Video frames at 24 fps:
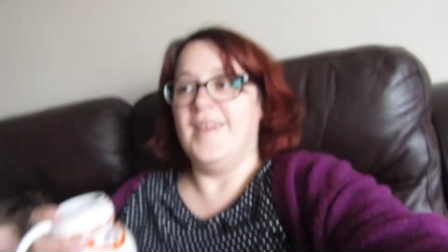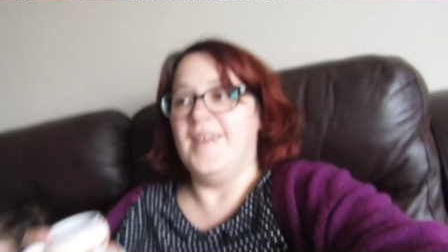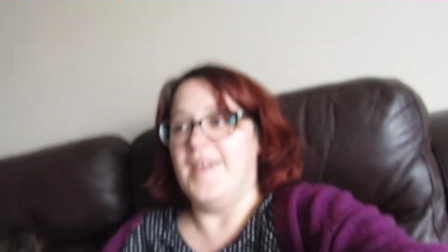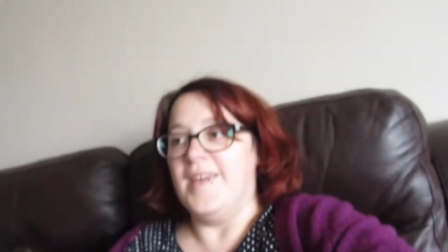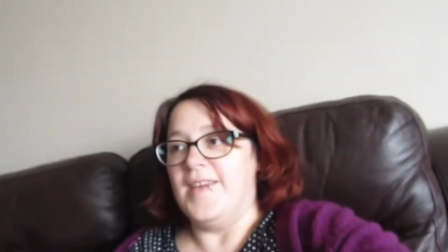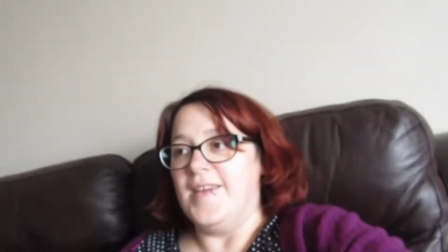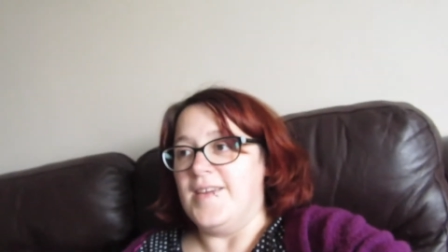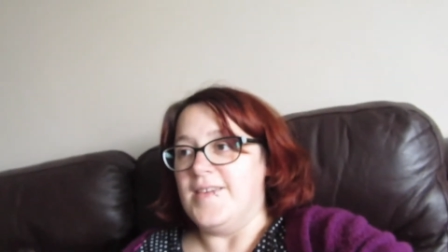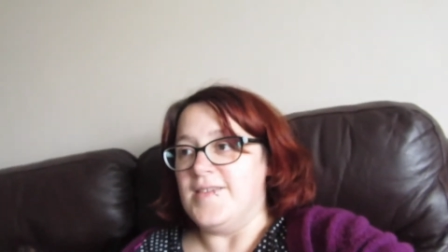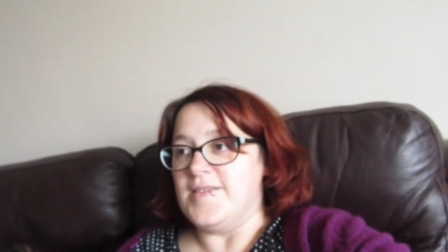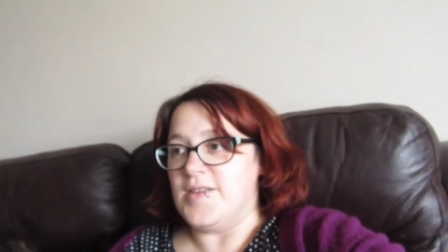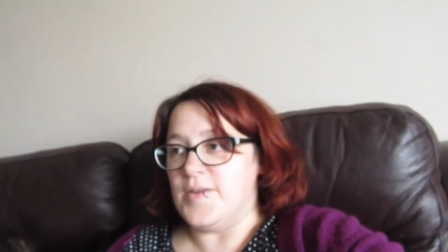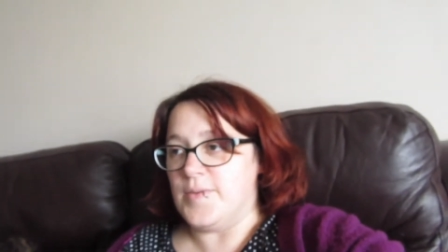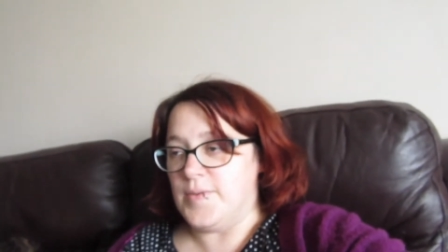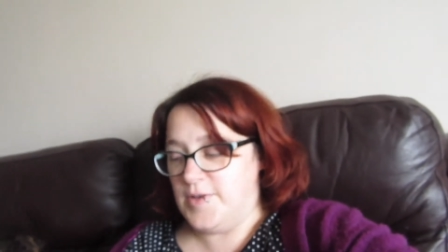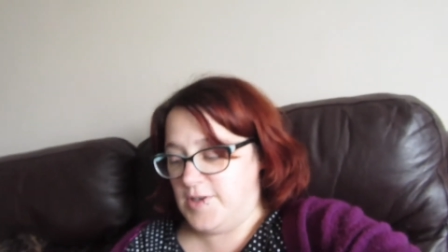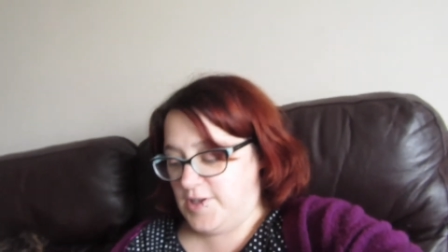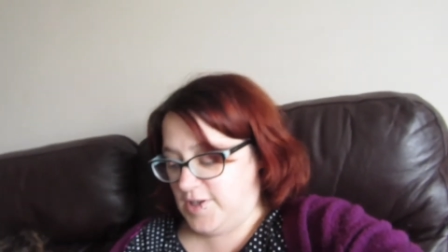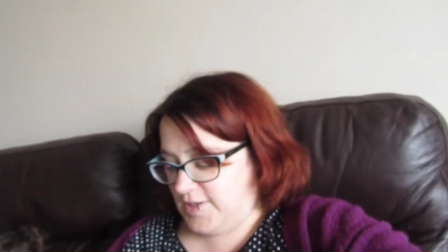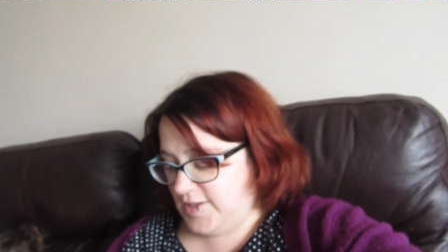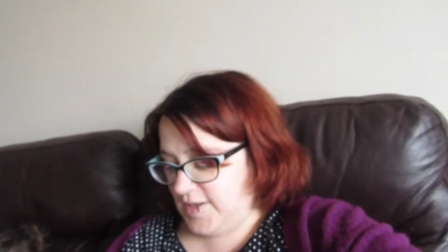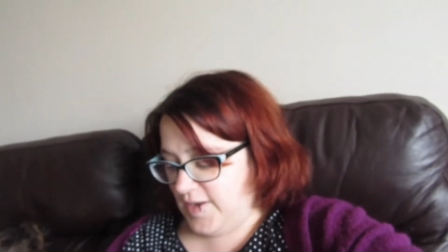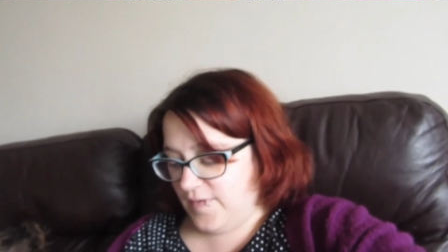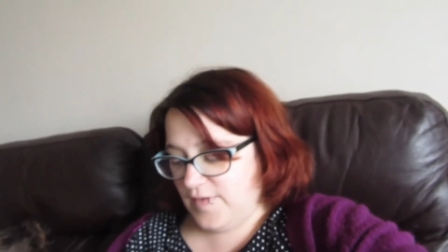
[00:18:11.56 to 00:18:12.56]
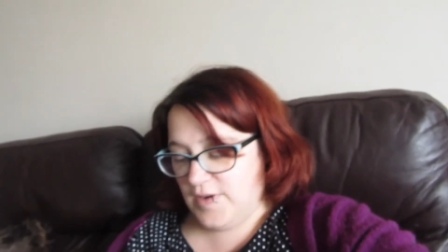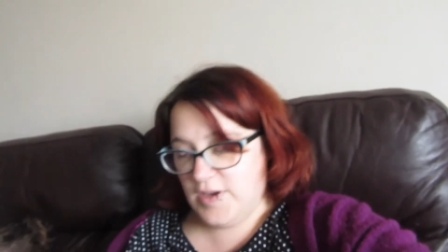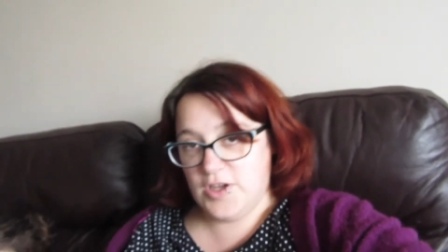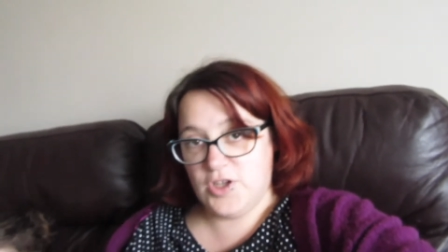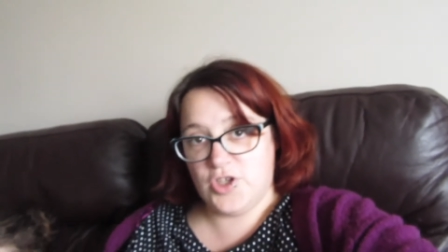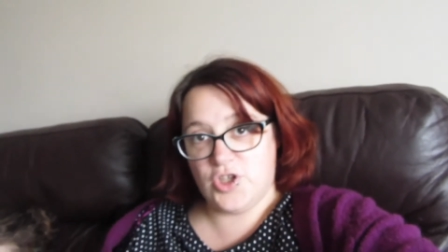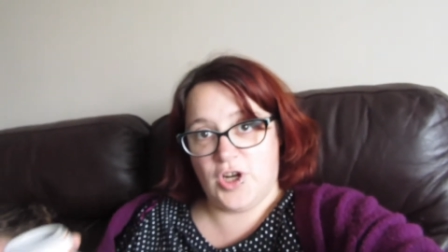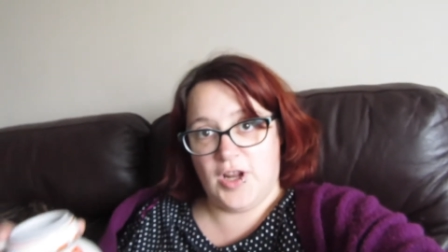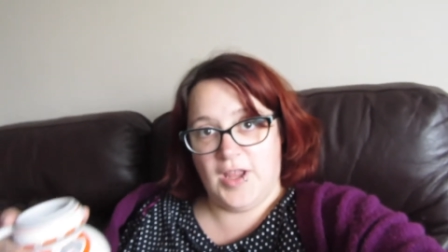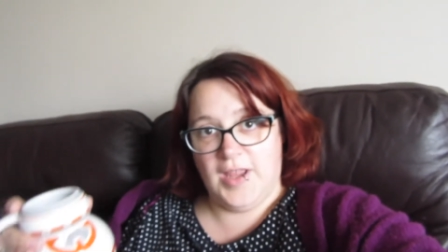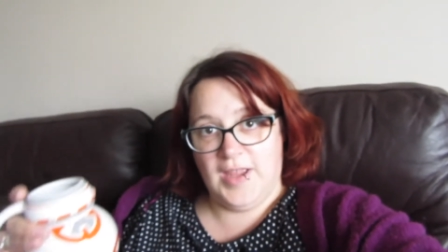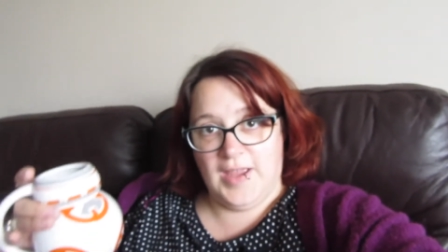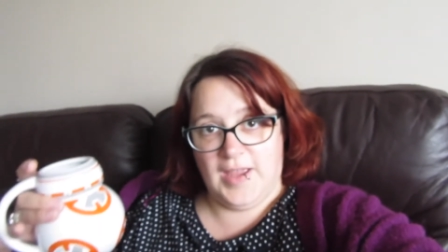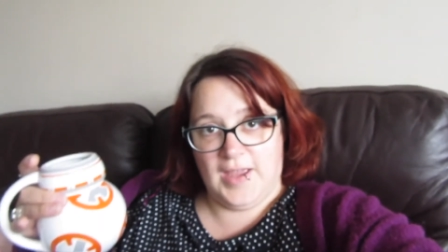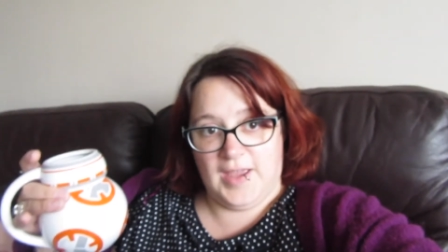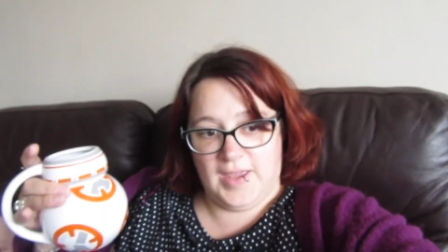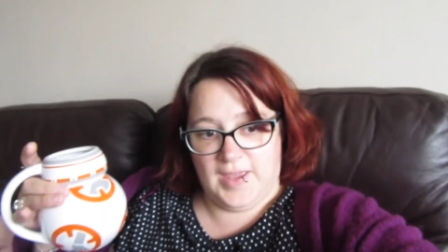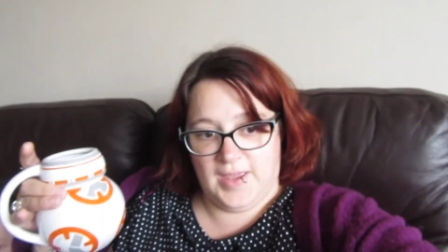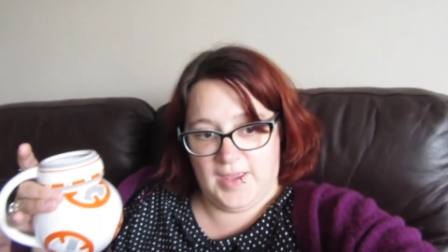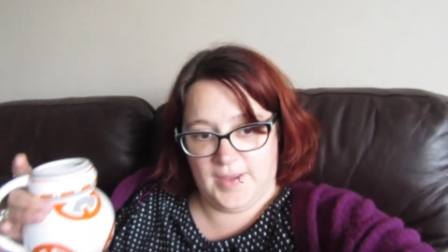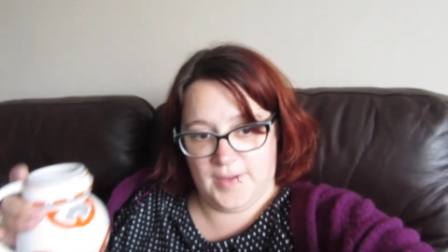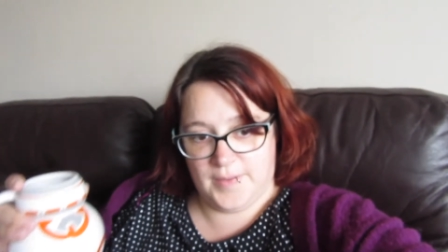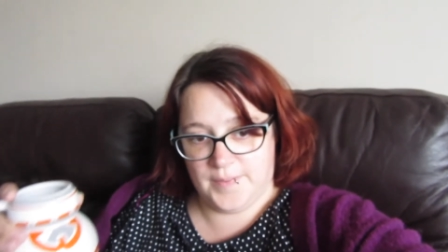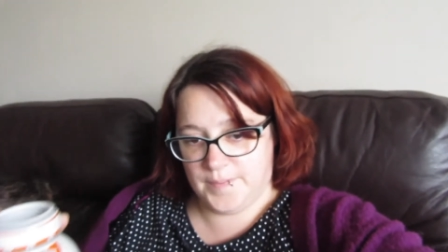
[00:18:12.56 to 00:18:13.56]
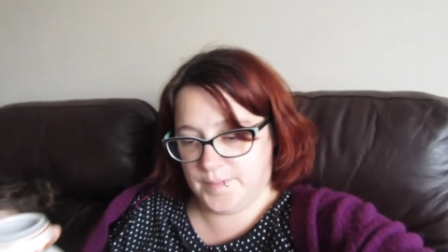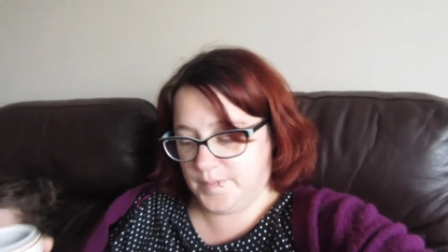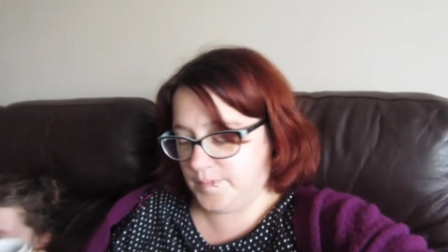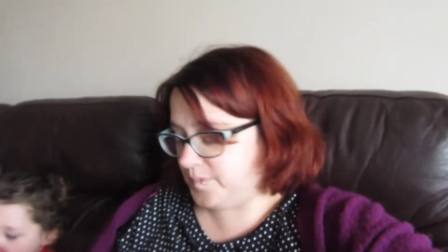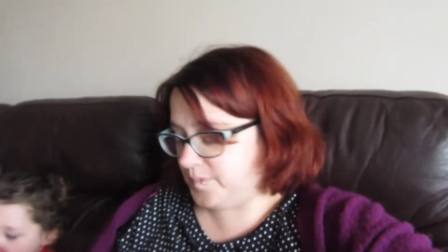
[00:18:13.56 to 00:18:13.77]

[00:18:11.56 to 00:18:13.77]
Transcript: So we're just having a drink,